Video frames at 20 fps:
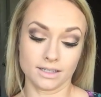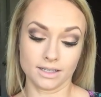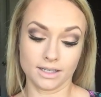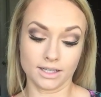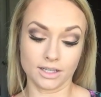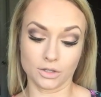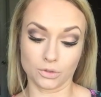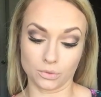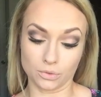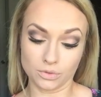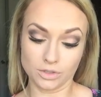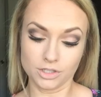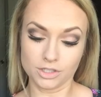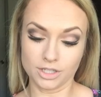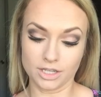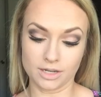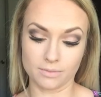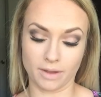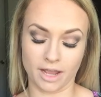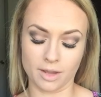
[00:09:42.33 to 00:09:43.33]

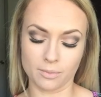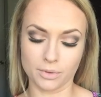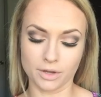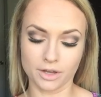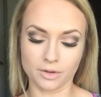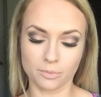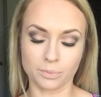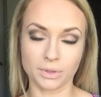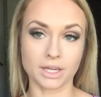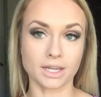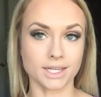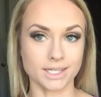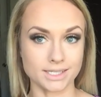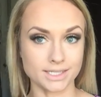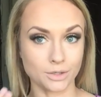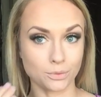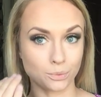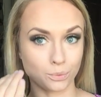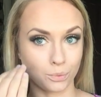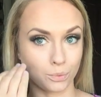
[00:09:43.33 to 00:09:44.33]
huge in my book
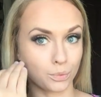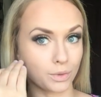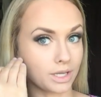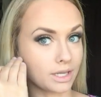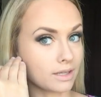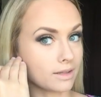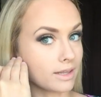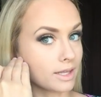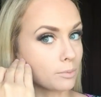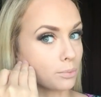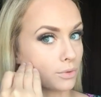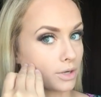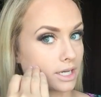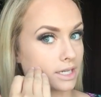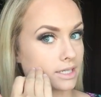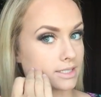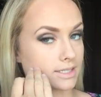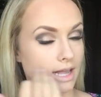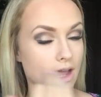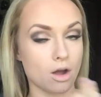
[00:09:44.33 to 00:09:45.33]
because it really
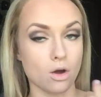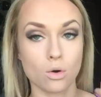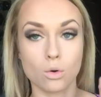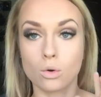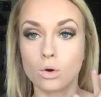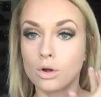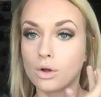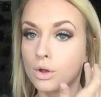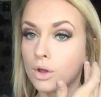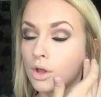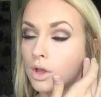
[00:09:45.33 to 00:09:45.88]
brings out